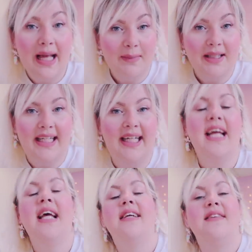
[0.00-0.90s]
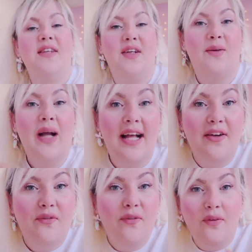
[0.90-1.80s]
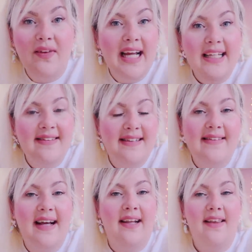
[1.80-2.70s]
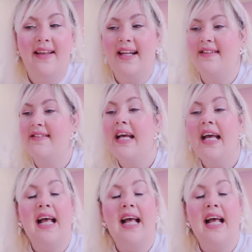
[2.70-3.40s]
Emily to kind of run the Etsy side of things,